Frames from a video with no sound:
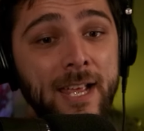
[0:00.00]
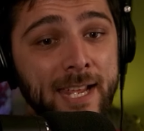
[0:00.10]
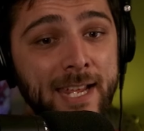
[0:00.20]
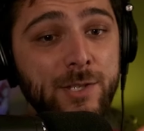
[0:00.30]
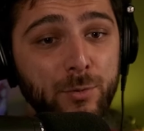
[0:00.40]

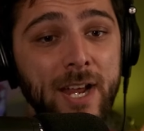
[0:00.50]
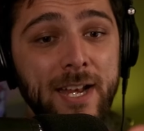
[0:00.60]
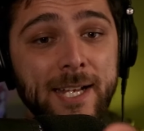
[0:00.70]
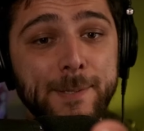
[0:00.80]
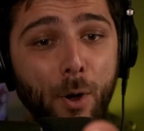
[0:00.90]
He's
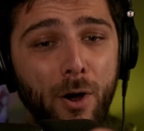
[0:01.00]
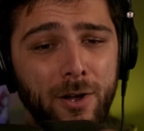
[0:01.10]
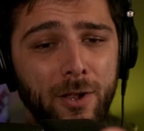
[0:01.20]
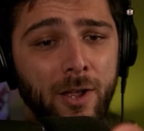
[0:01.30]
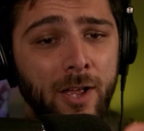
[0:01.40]
reading his
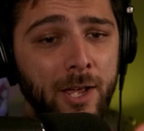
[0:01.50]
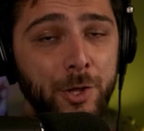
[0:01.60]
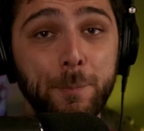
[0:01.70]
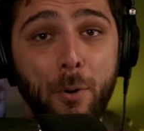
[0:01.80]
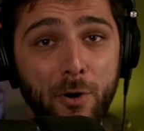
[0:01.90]
portal.
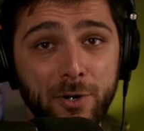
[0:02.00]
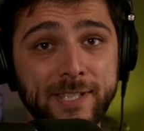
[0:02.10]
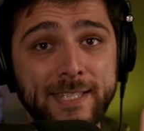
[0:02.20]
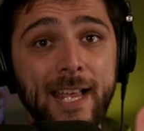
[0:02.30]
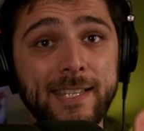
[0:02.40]
The portal
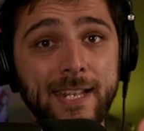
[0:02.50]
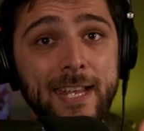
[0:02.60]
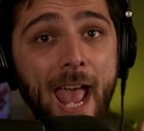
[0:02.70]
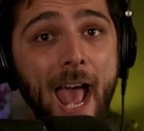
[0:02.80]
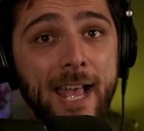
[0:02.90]
says that he
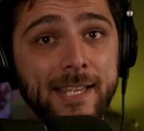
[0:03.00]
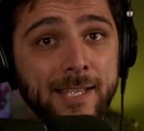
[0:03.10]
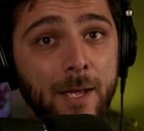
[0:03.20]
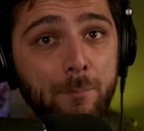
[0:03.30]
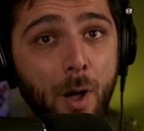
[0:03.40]
has
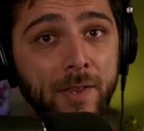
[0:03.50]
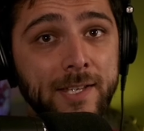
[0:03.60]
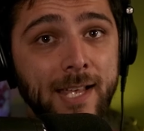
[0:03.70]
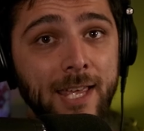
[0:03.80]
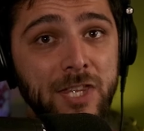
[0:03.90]

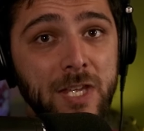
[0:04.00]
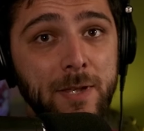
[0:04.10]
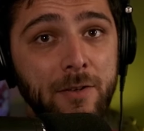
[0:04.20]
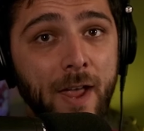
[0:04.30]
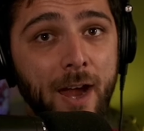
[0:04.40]

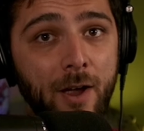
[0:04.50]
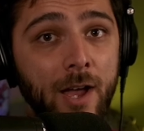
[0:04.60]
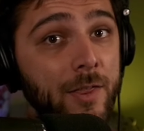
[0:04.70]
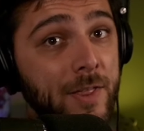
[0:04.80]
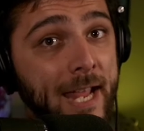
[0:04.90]
polycythemia vera,
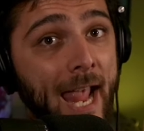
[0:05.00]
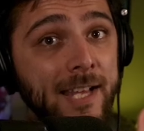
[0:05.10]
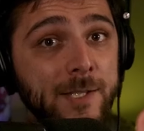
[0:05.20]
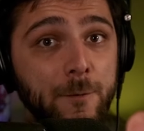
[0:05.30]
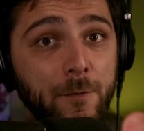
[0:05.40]
the
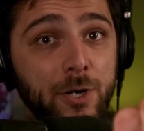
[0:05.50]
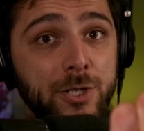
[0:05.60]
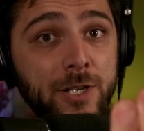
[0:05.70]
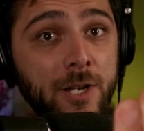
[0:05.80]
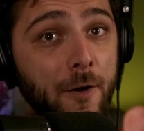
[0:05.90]
cancer
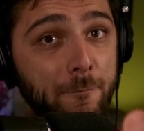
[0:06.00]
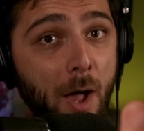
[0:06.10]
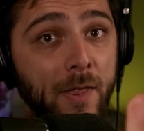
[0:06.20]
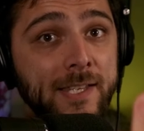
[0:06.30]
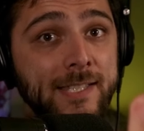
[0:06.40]
version of
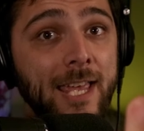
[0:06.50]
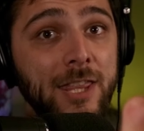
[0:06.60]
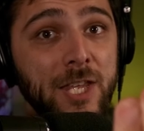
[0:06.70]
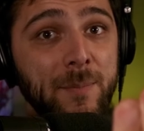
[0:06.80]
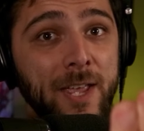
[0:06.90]

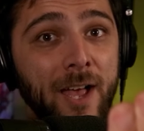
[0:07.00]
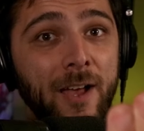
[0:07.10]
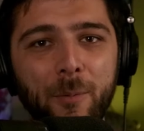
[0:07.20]
polycythemia.